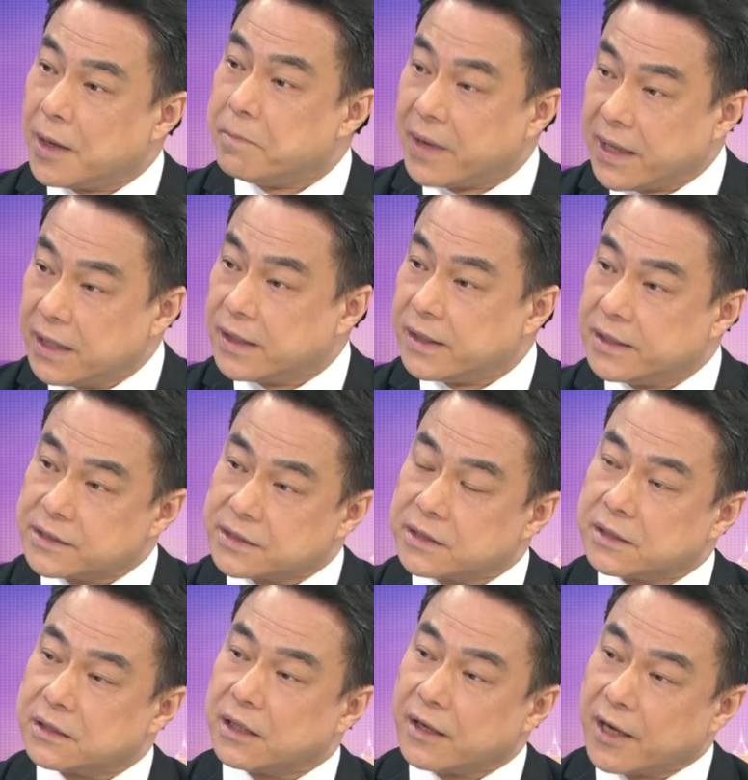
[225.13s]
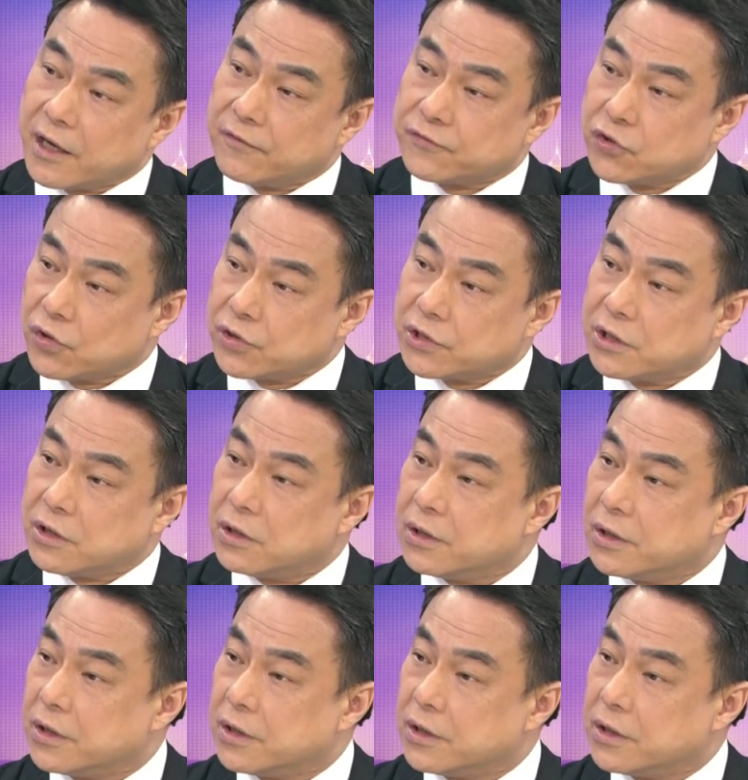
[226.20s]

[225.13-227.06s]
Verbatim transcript: Mainly is the lack of doctor